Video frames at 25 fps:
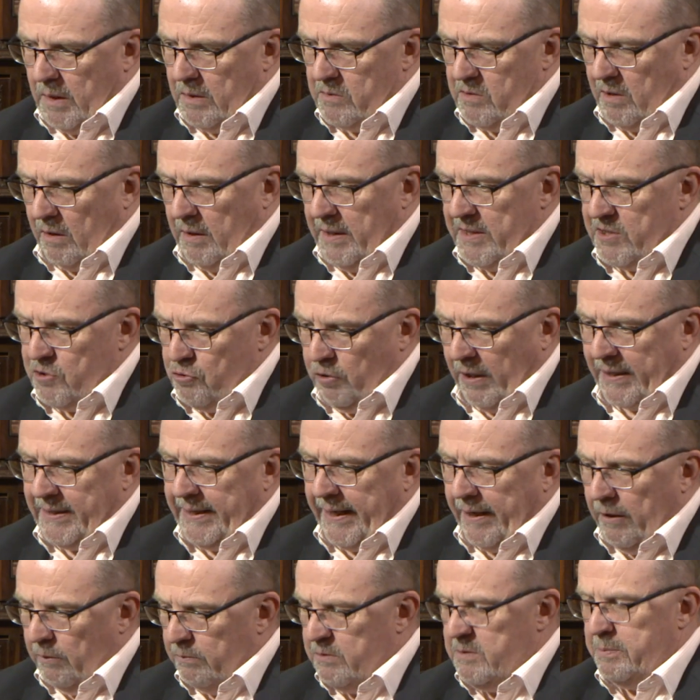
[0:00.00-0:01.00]
So let's drag
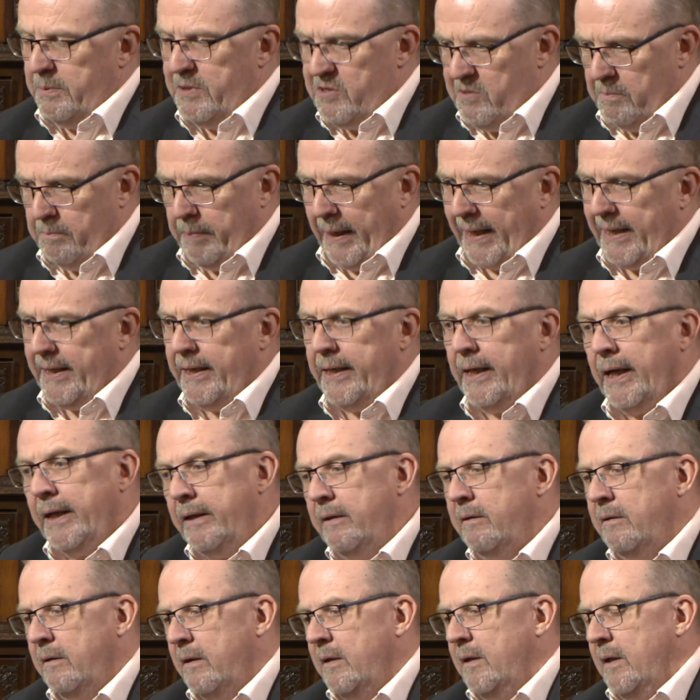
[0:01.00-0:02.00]
that optimism back again.
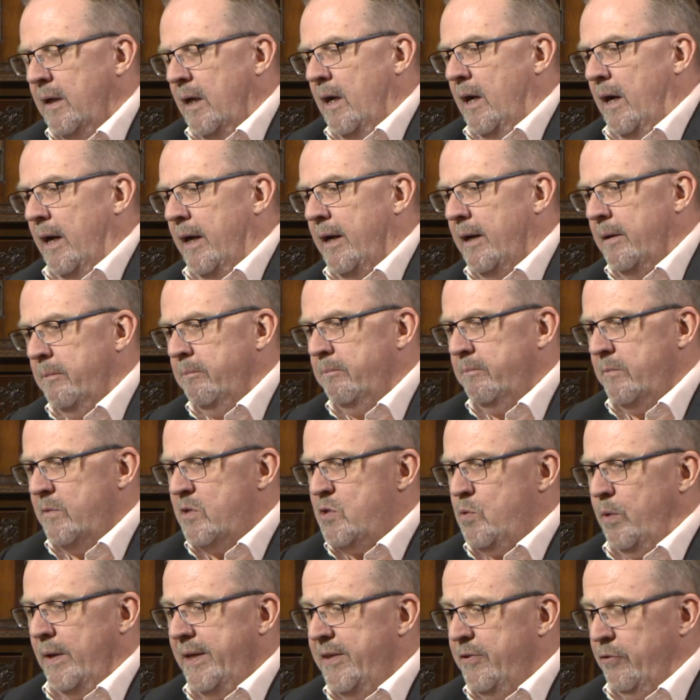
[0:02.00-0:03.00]

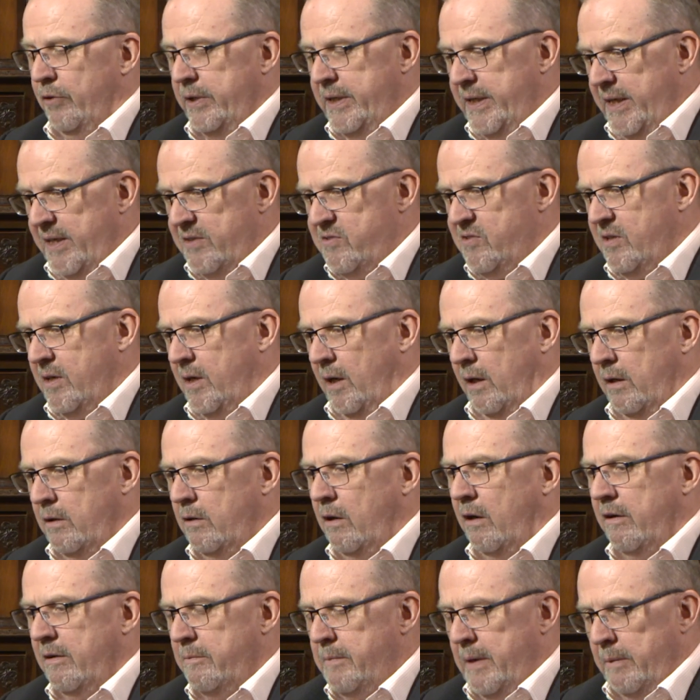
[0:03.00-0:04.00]
23 years ago, I
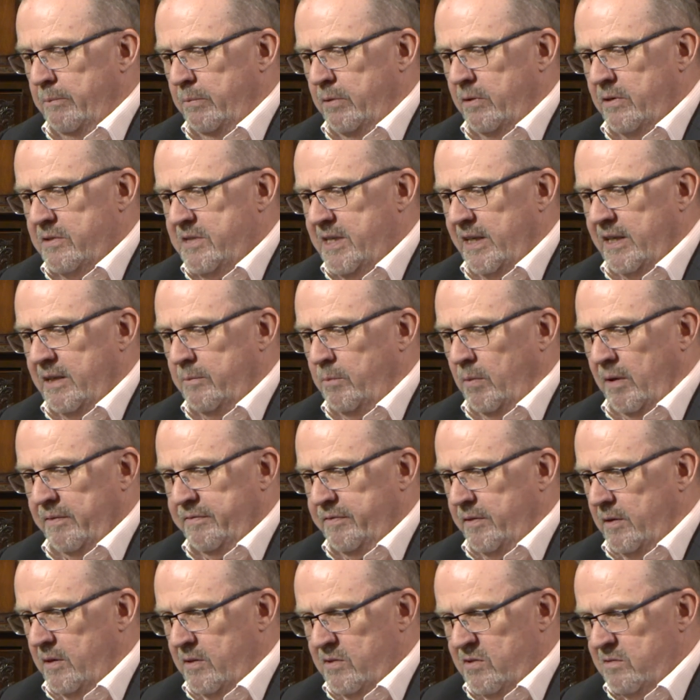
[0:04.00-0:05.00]
remember attending my
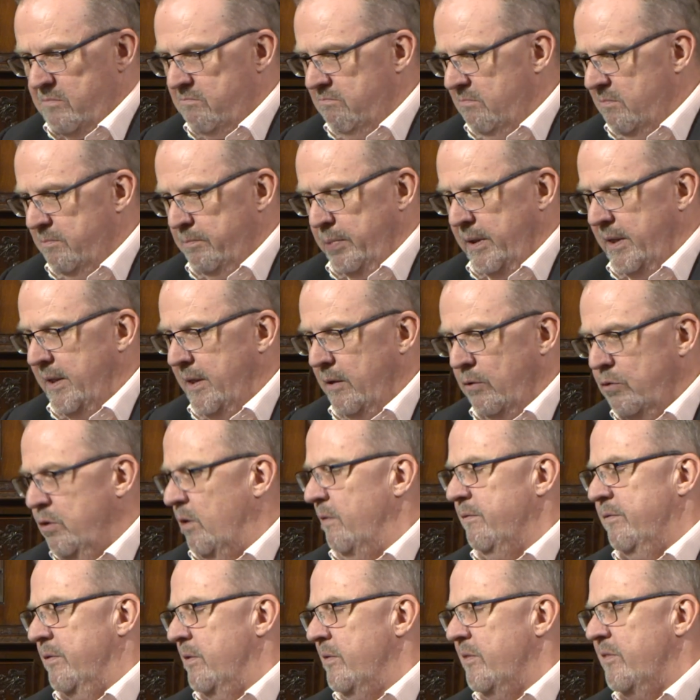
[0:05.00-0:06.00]
first P&L
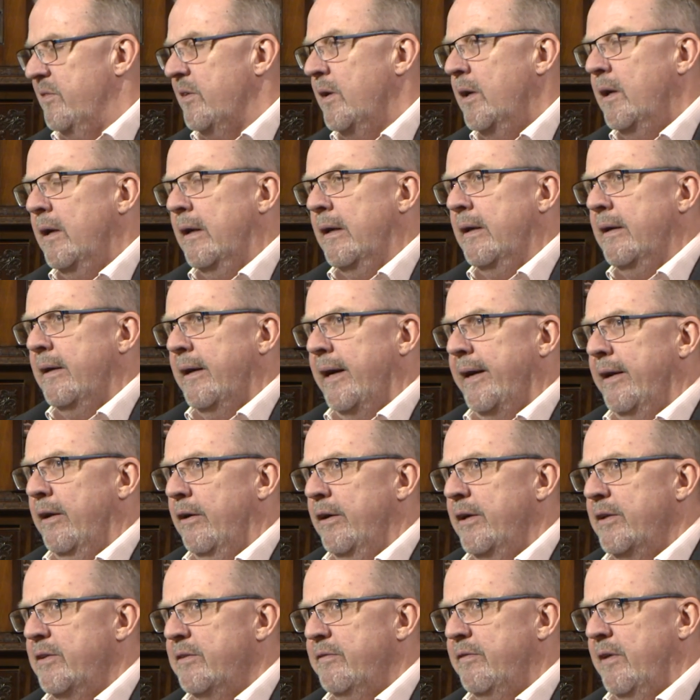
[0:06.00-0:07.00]
conference, and I
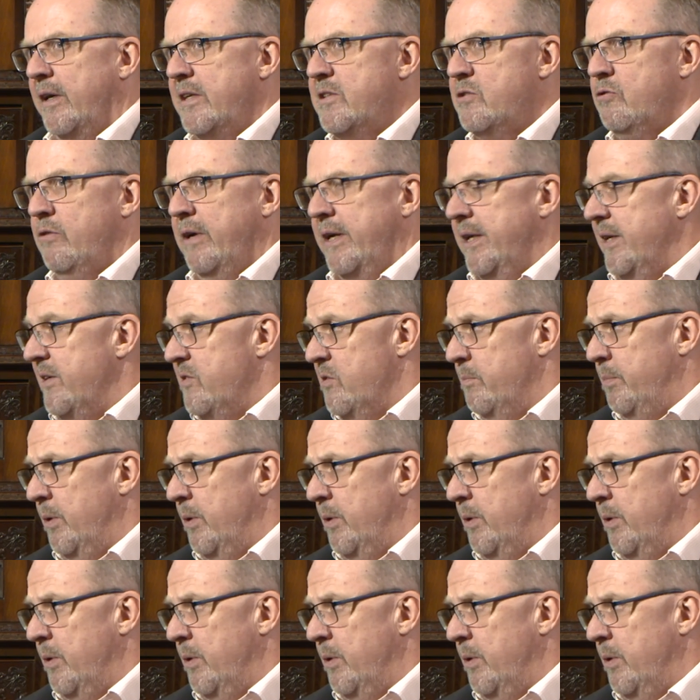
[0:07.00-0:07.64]
heard the phrase "credit is a